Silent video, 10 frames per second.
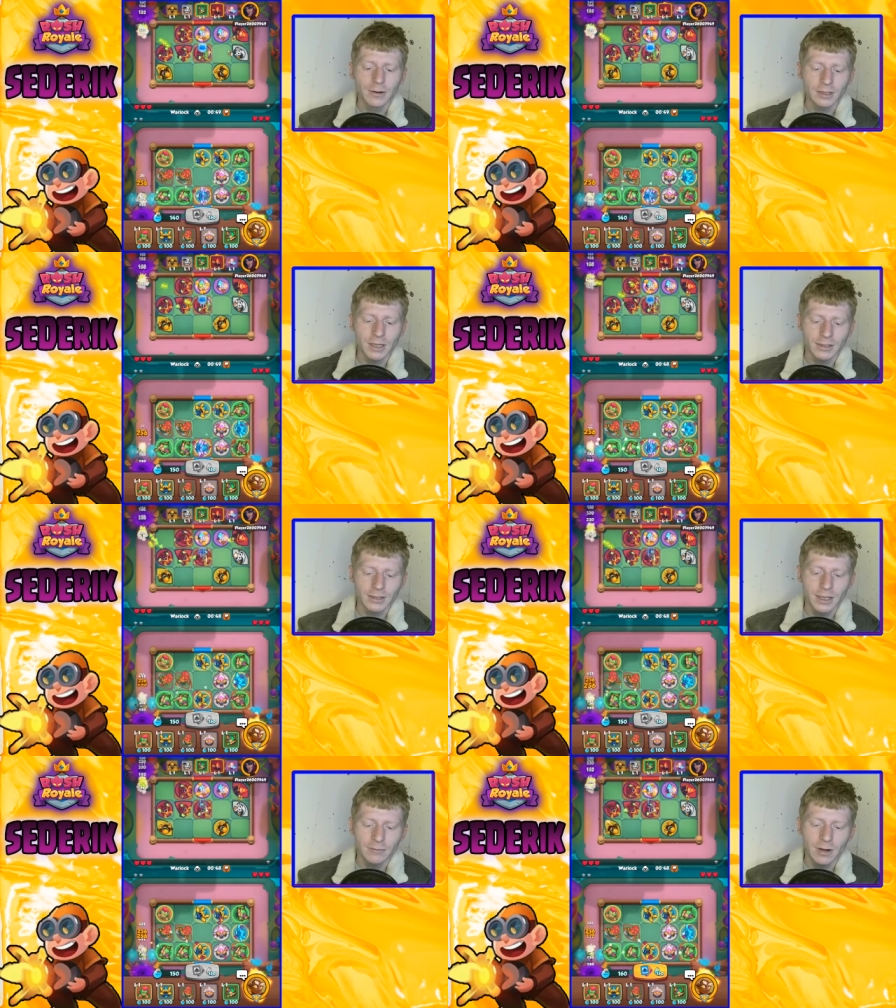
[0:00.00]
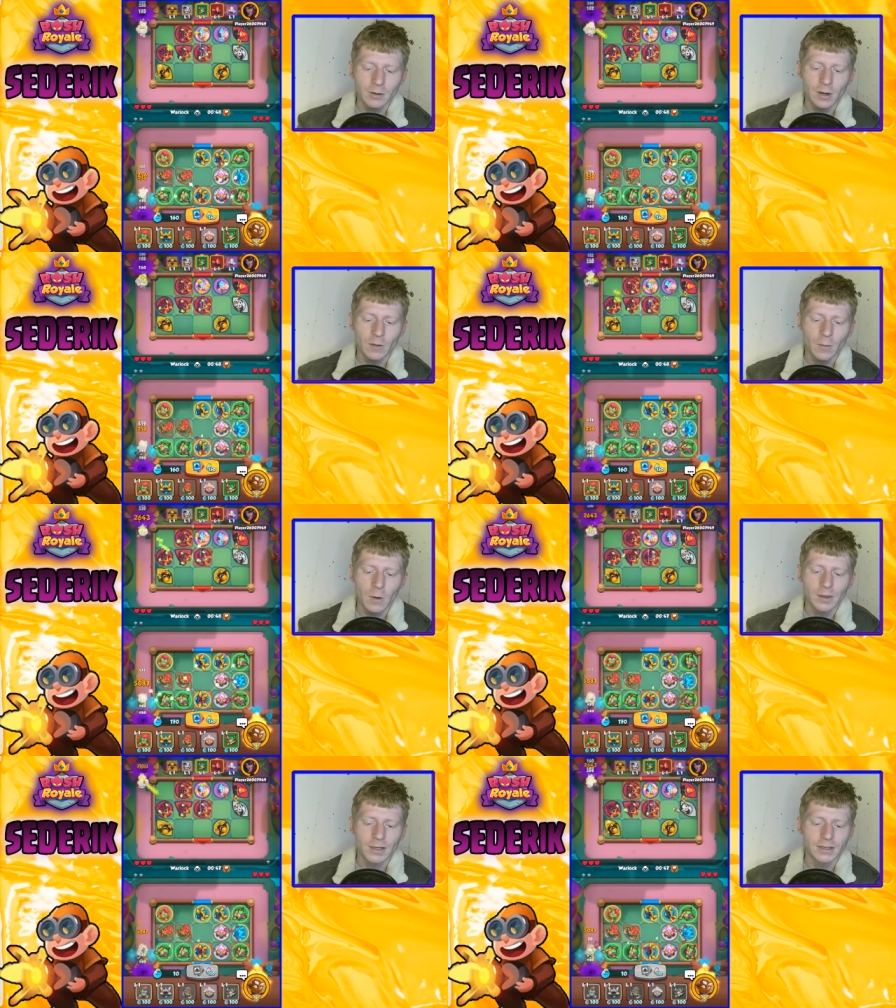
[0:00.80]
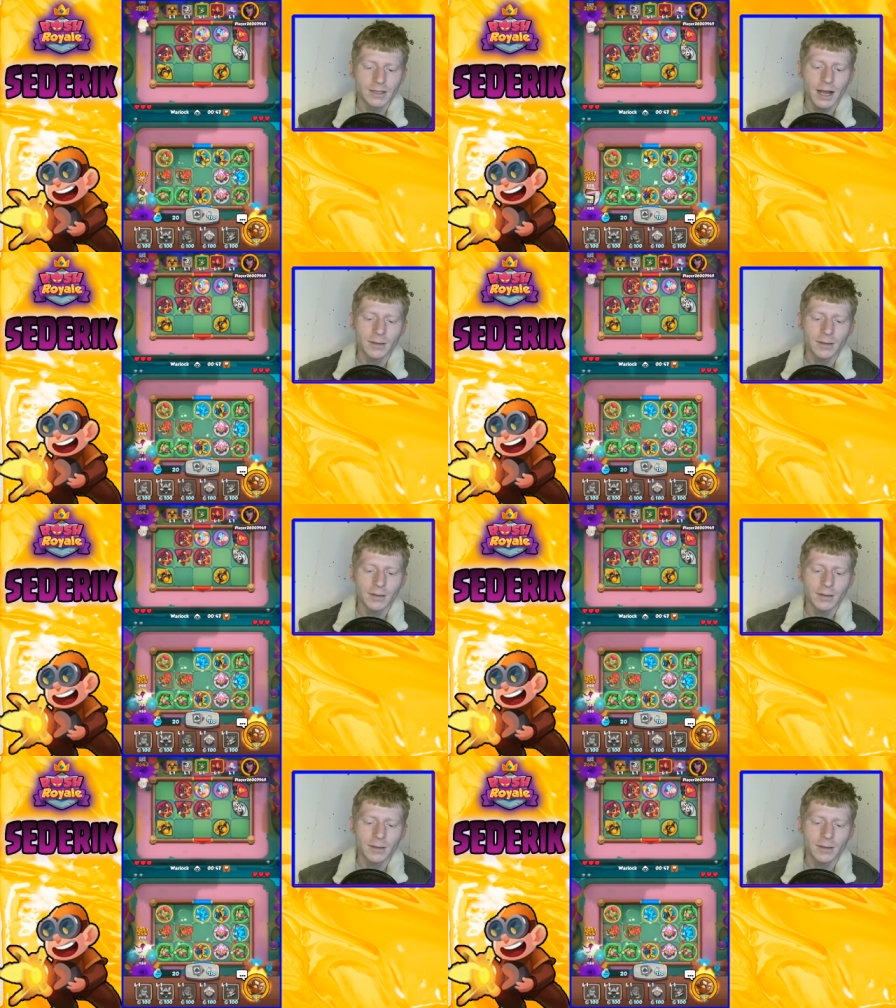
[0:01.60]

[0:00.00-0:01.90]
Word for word: as you can see at the right moment in time.